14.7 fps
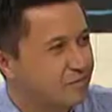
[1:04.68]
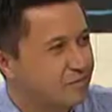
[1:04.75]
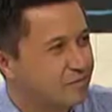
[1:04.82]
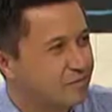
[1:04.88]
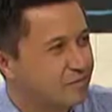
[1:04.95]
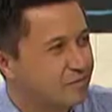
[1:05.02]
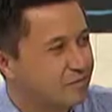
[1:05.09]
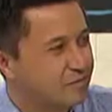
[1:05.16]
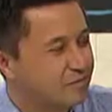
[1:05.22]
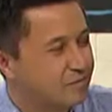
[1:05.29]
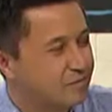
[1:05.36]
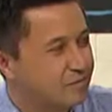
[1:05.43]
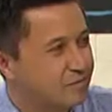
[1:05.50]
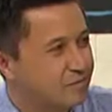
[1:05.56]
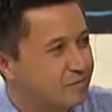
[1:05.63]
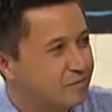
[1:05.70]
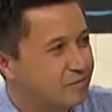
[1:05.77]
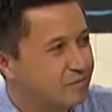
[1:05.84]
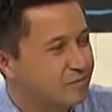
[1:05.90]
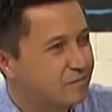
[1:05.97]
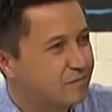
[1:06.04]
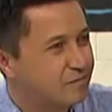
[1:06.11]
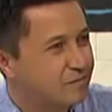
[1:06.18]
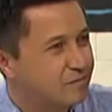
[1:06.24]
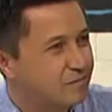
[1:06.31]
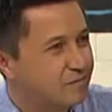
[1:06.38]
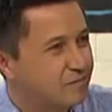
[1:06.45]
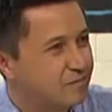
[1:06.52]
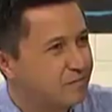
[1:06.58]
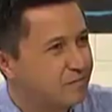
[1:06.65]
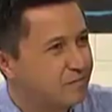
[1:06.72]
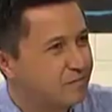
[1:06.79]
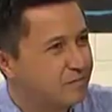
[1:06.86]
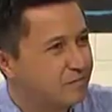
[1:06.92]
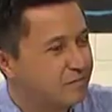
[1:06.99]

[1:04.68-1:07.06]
The person shown says nothing.